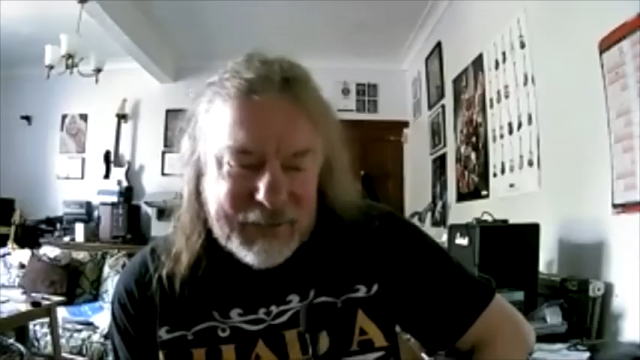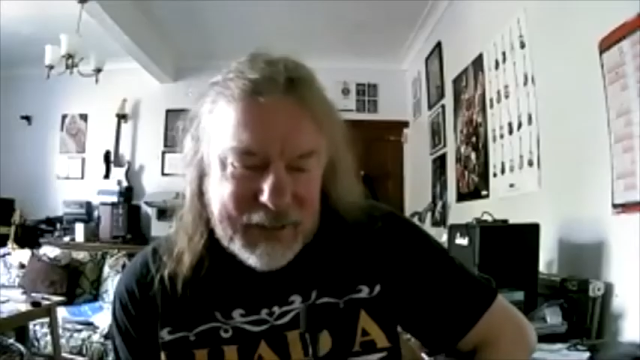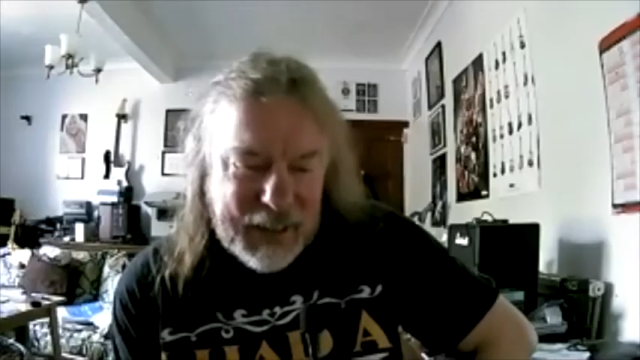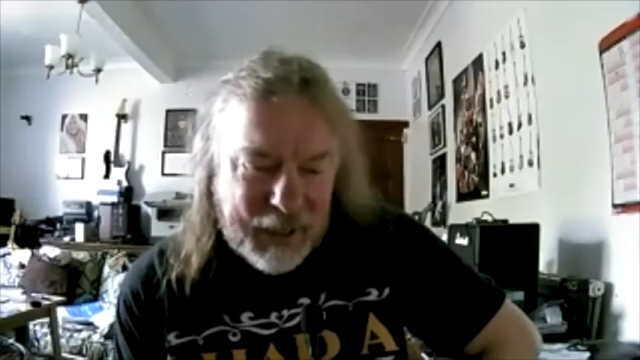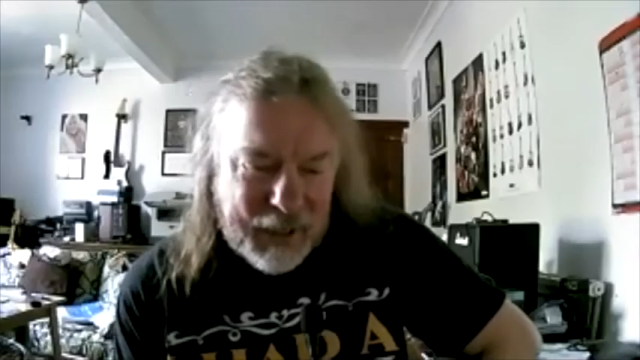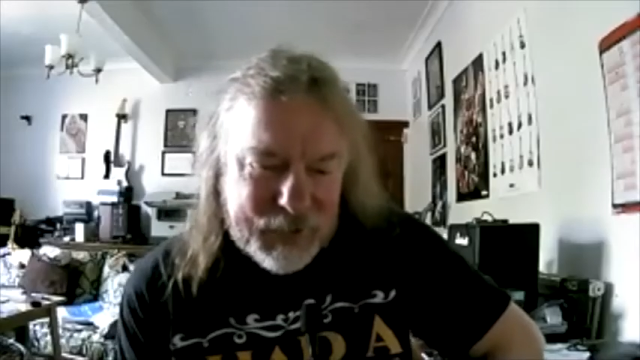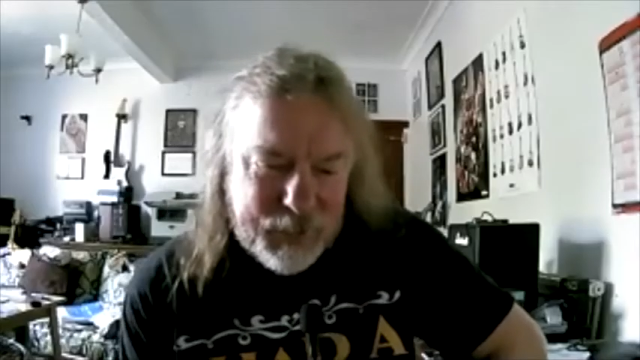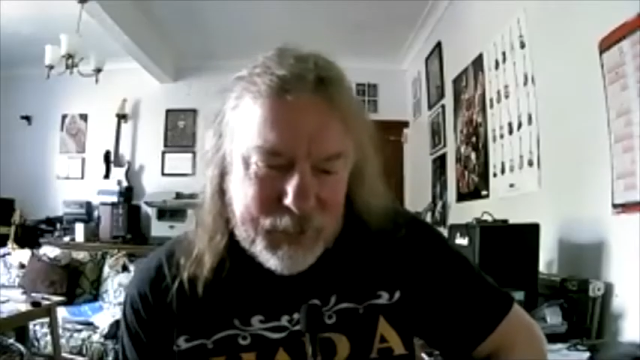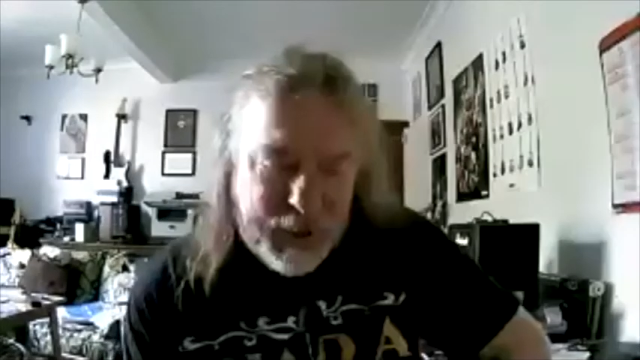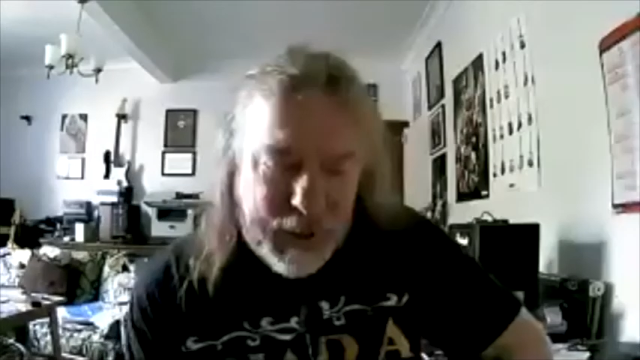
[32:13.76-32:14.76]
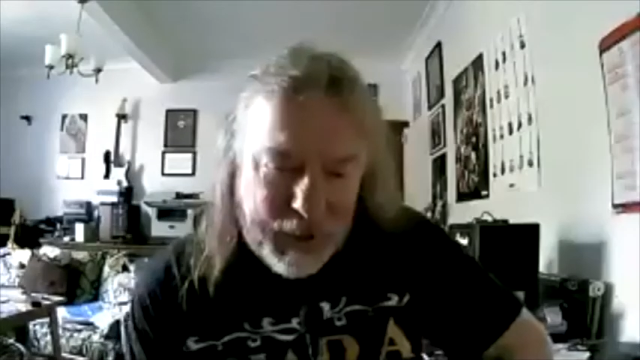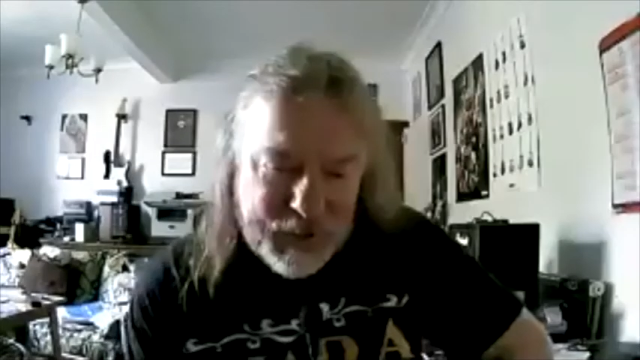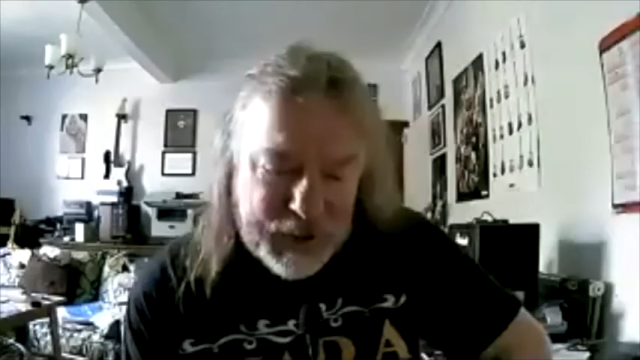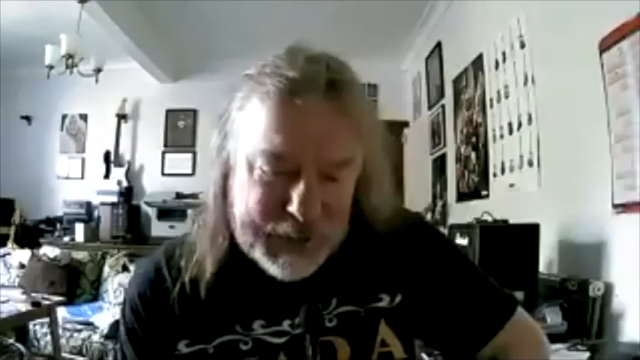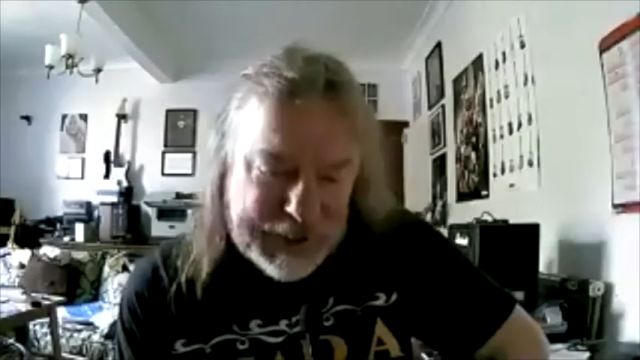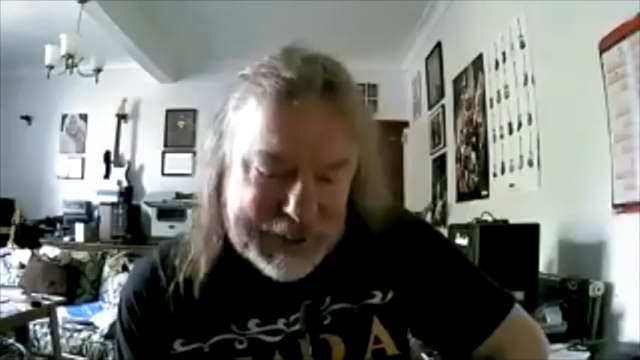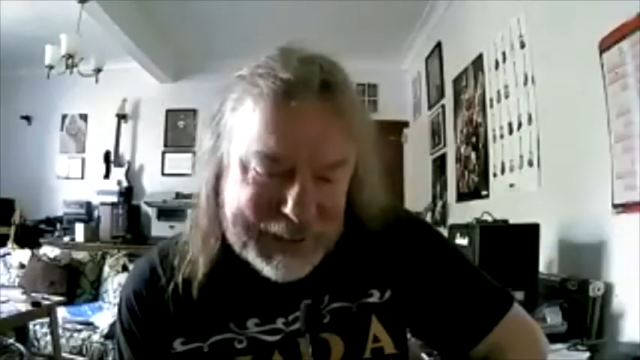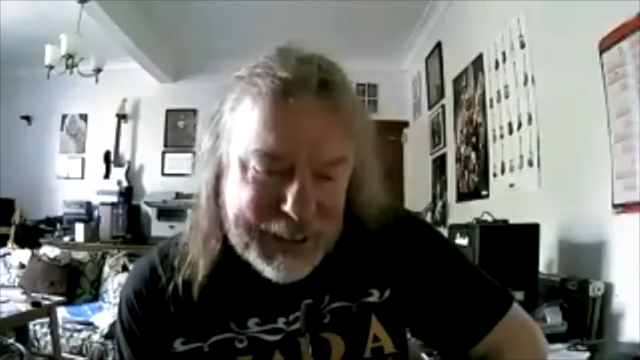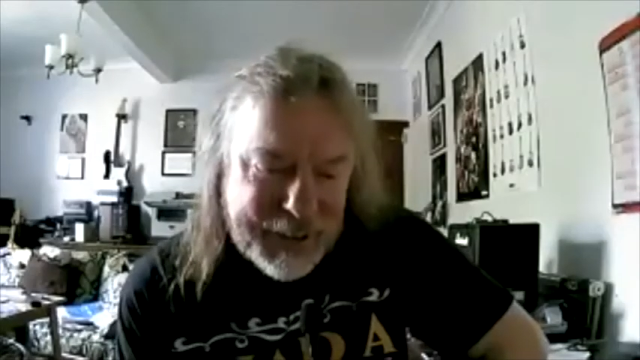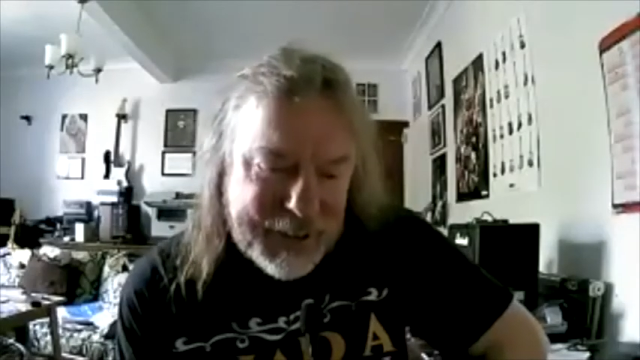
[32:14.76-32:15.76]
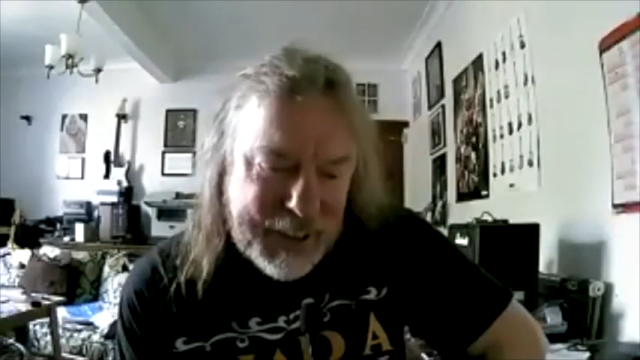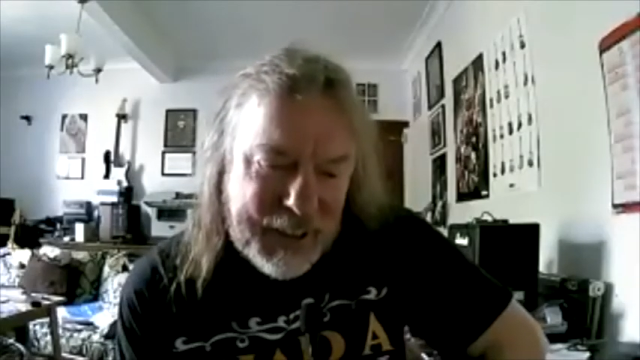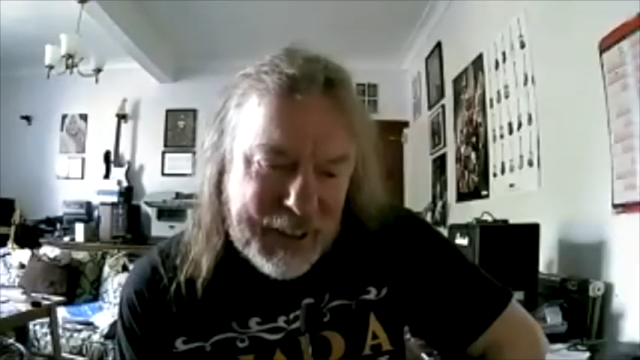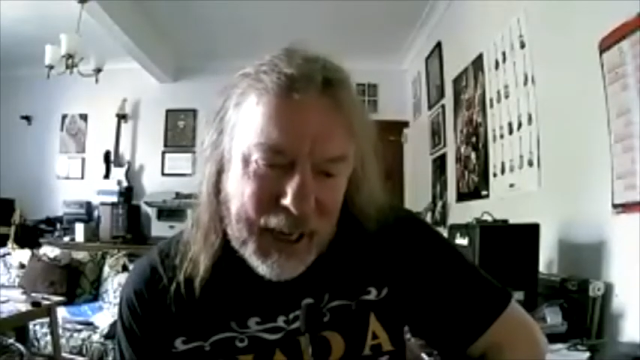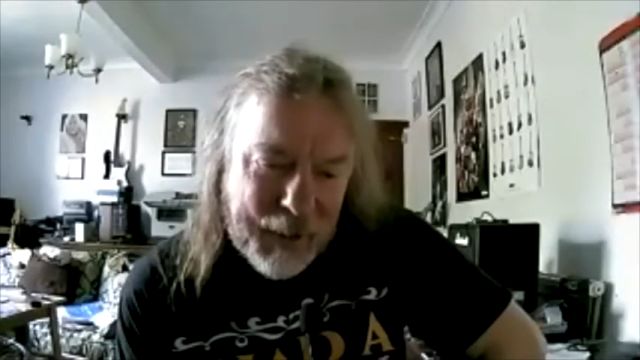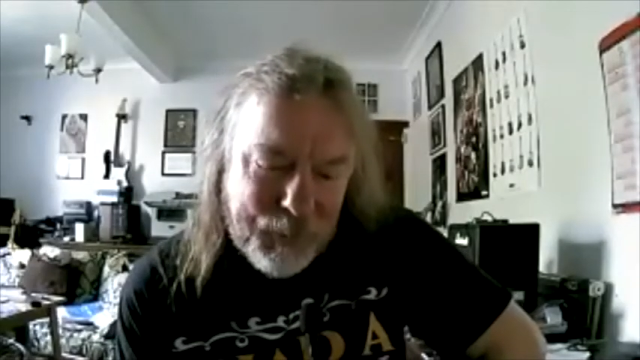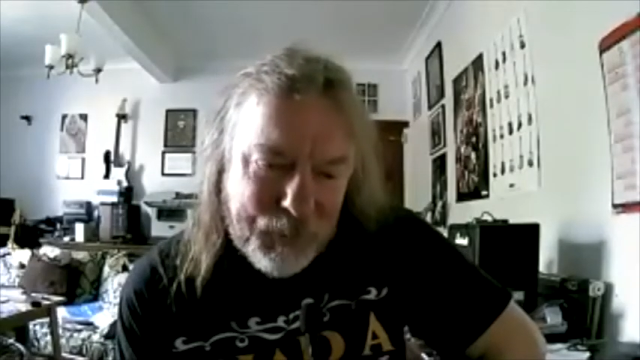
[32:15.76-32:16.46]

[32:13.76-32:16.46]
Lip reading: I have to be. Since the